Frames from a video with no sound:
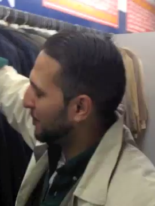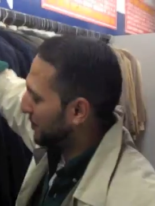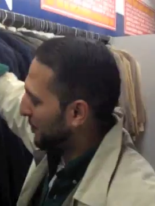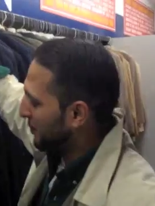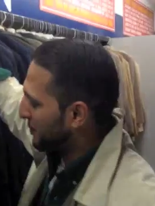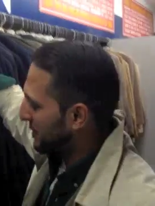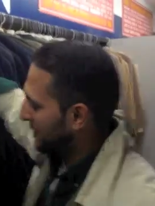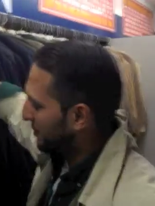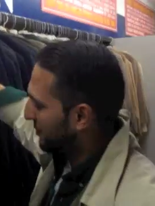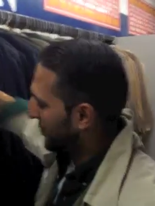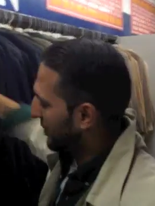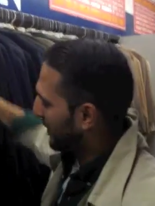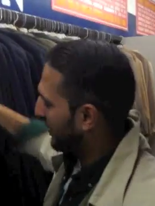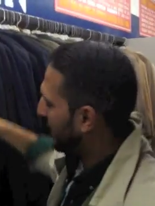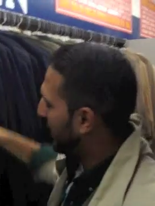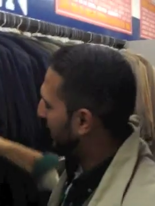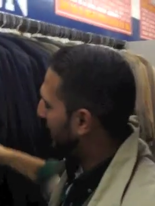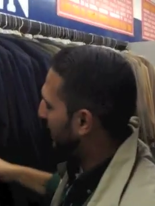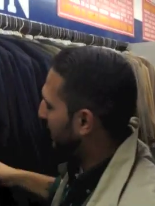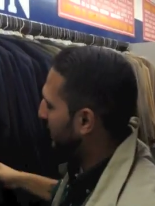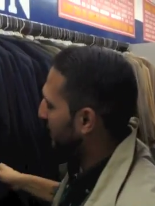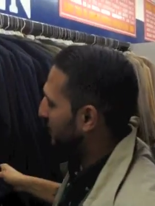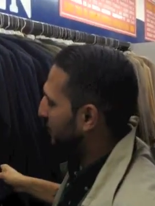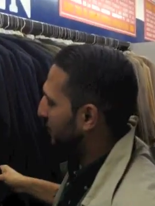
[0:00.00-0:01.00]
mostly for the
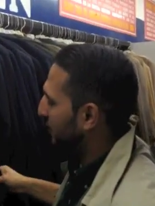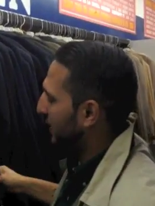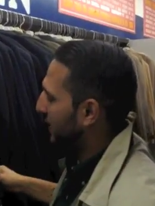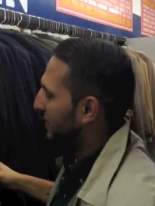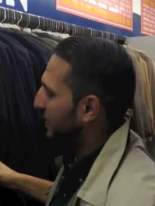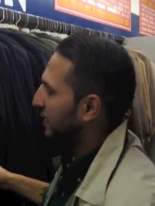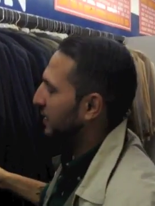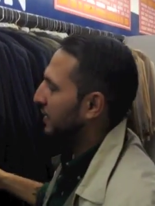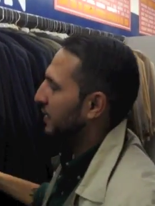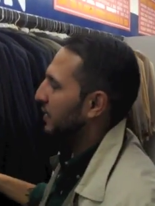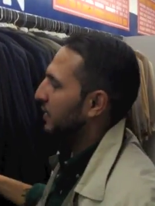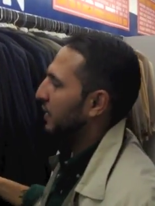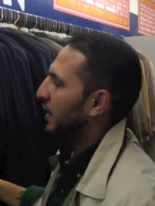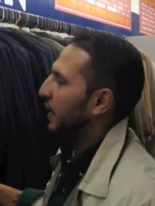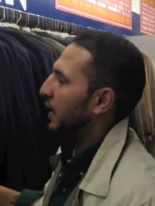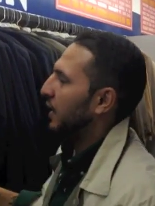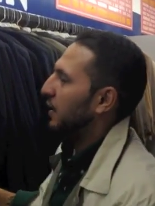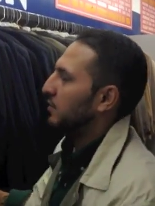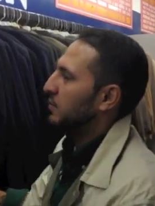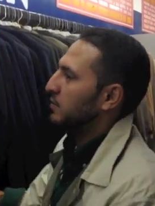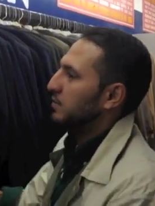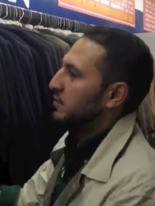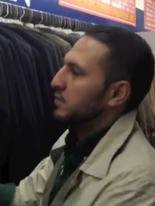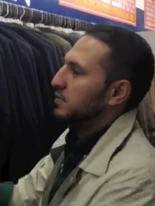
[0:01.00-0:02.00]
cut and the fit.
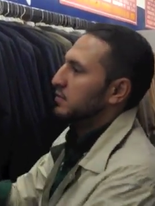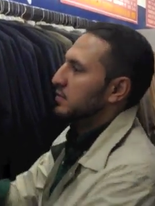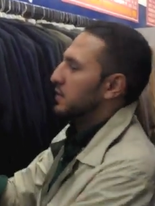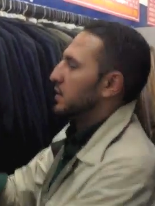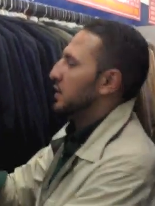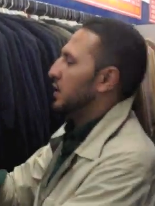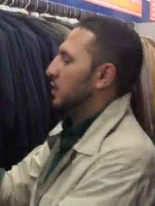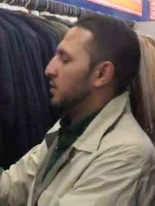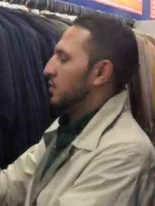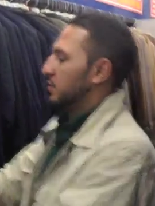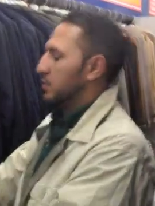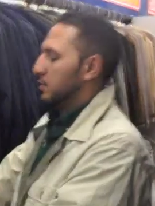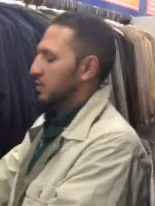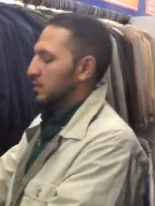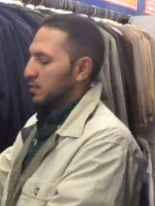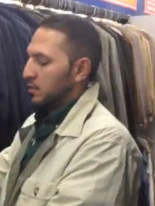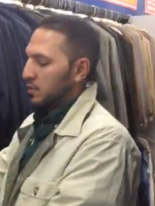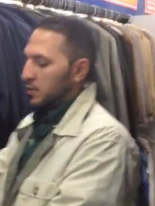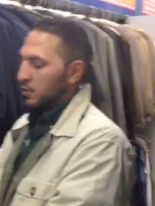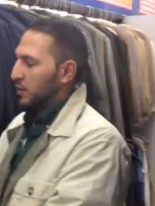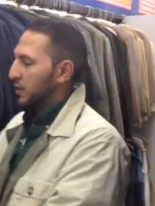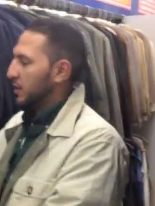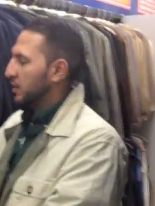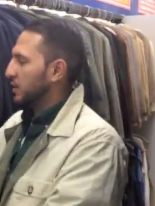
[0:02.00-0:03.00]
You know,
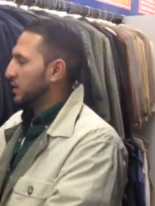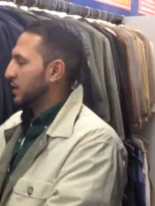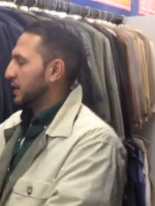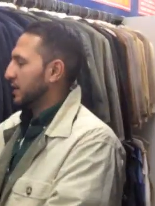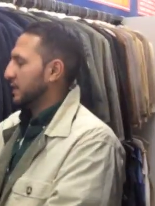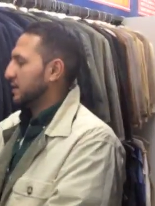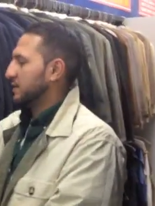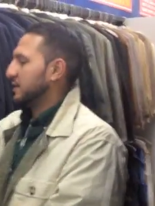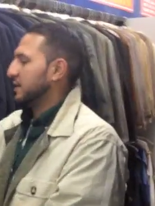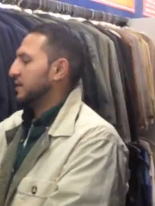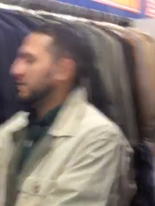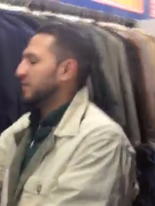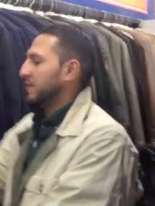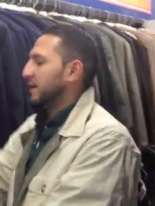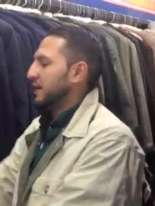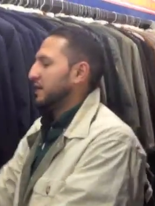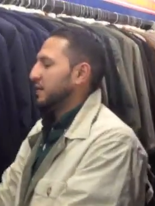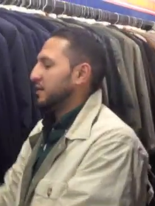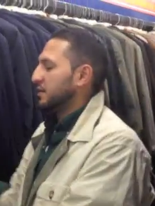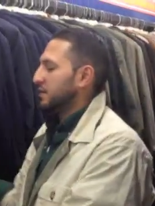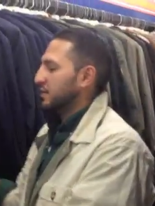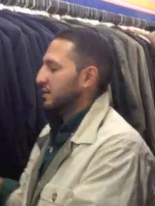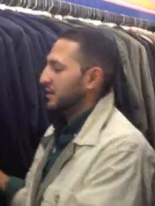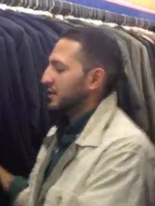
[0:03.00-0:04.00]
you want to look at stuff like
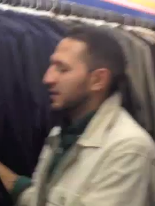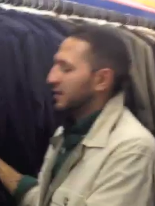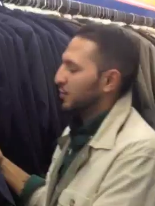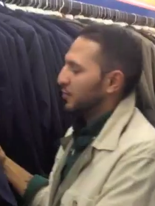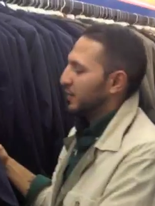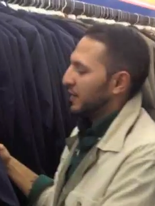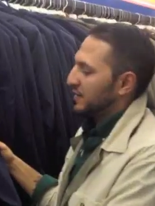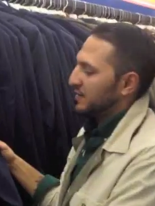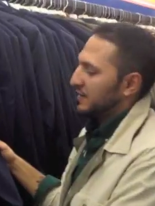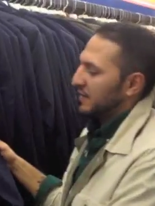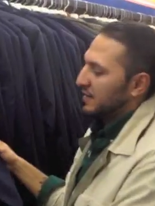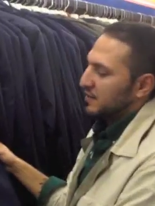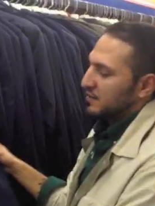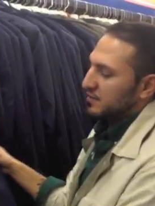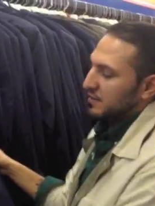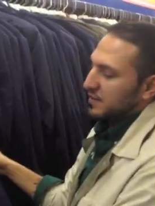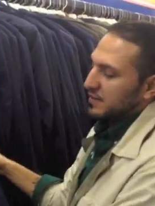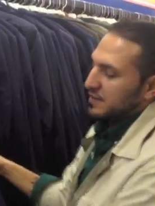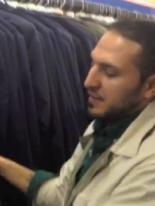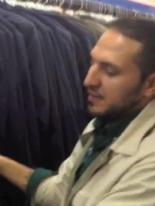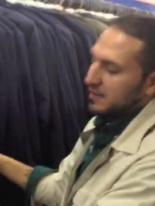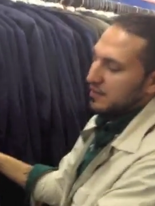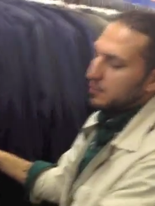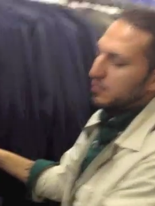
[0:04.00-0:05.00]
little
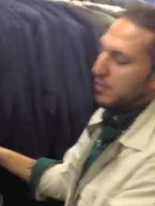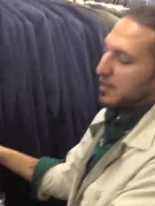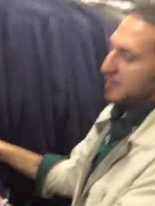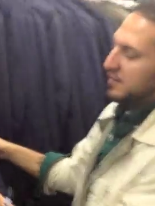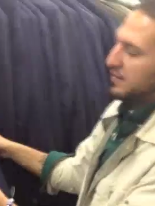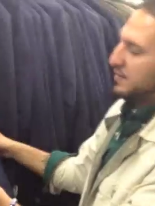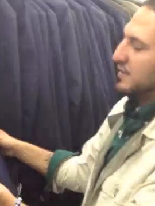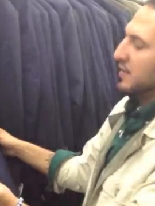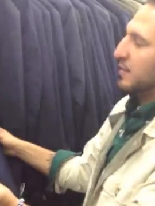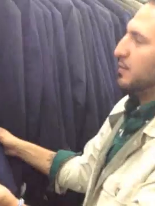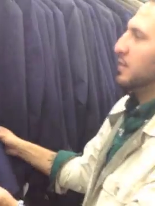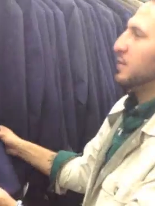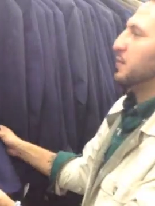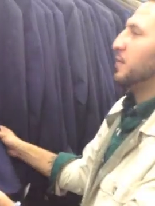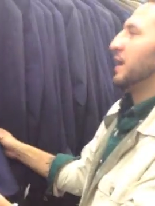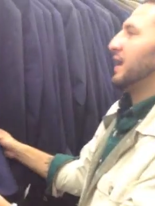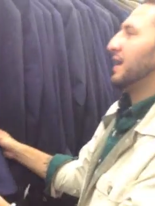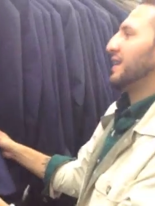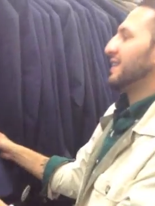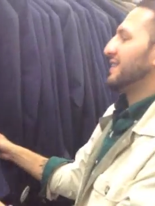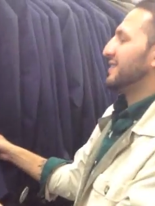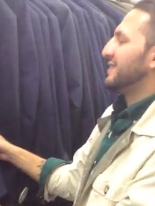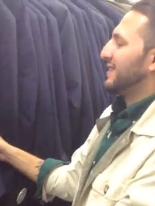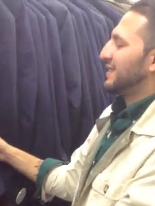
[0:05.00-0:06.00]
accessories, like the buttons, how many
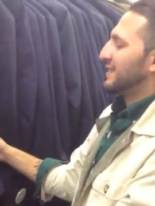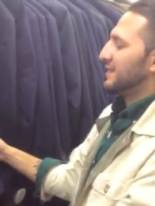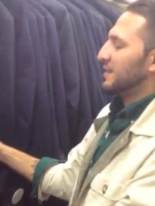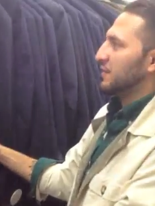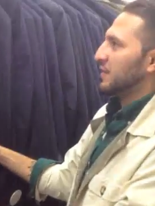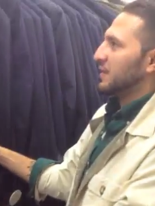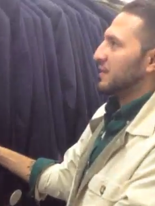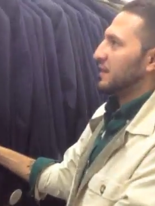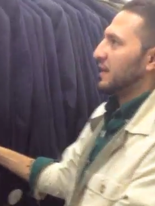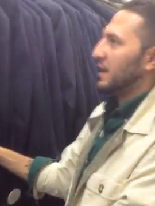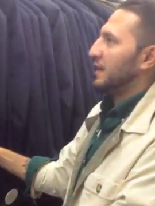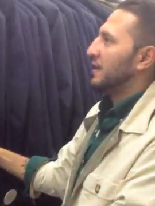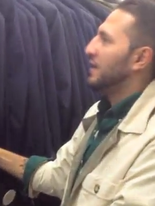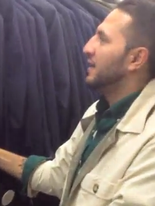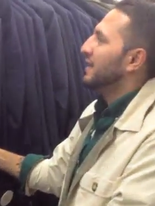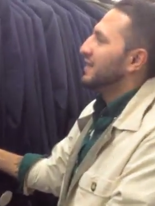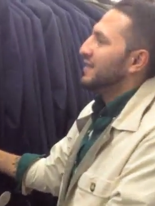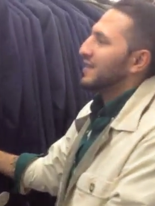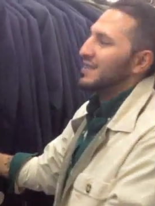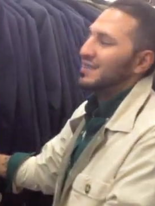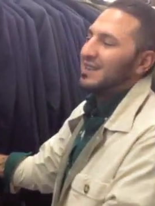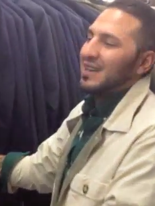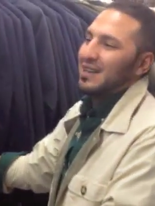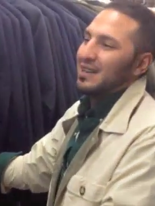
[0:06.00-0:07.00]
pockets, like stuff like that.
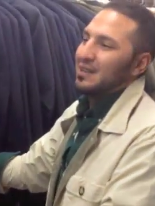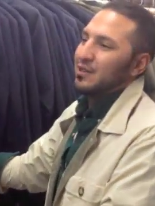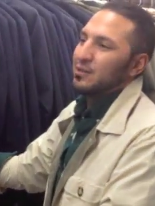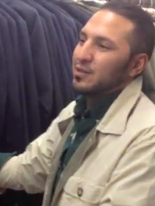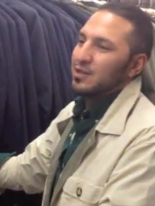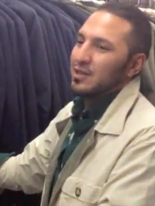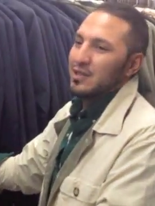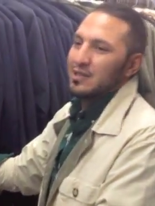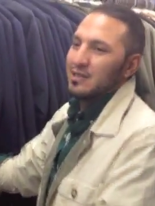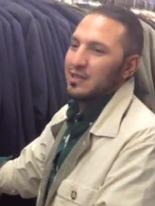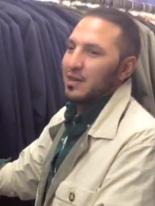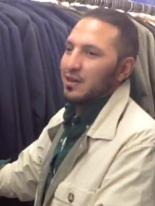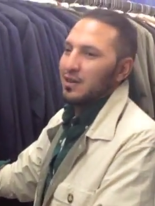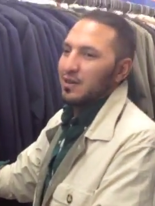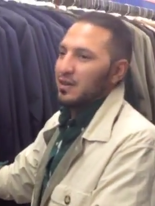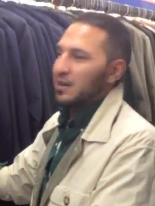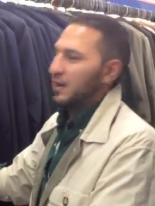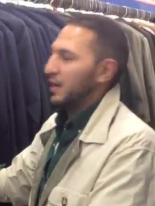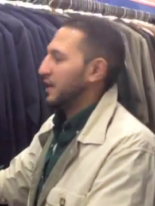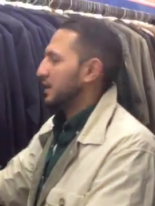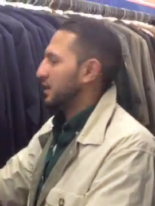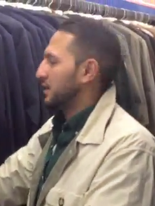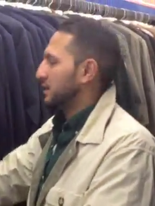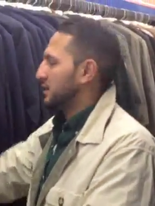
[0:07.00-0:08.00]
That's kind of utilitarian.
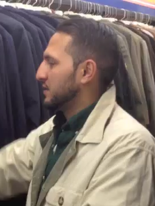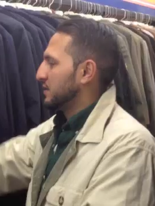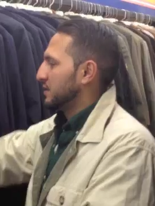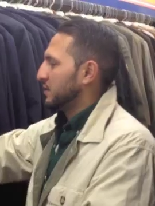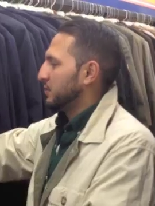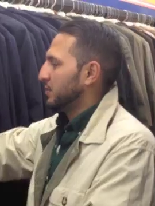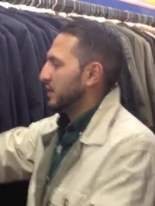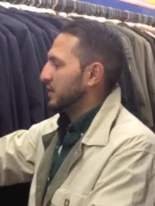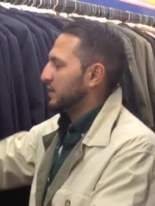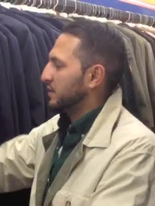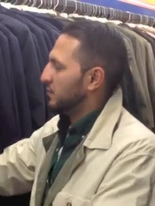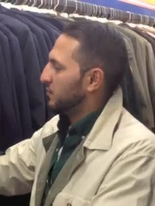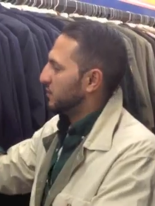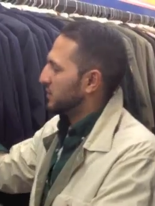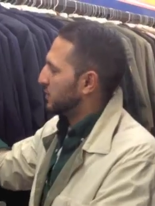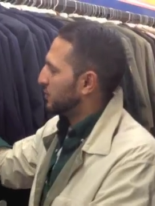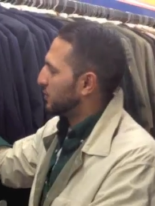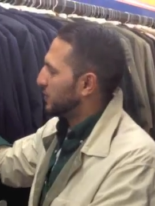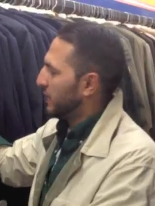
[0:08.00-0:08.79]
Like it just depends on what you